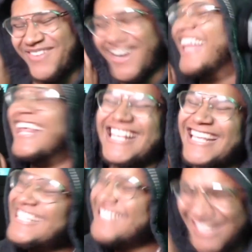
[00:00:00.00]

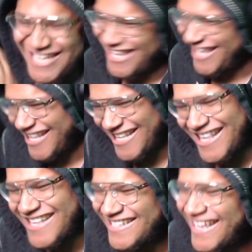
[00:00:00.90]
this nigga
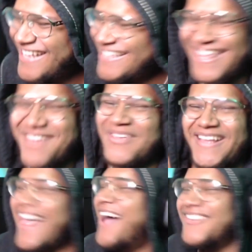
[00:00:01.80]
is, he can't be
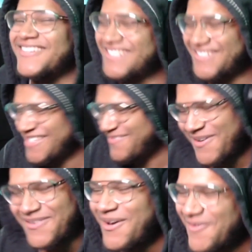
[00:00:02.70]
allowed on the streets,
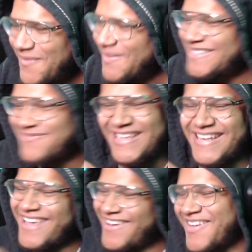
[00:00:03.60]
bro. No woman should be
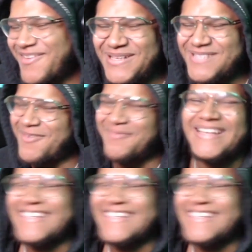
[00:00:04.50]
near him. He should be beating the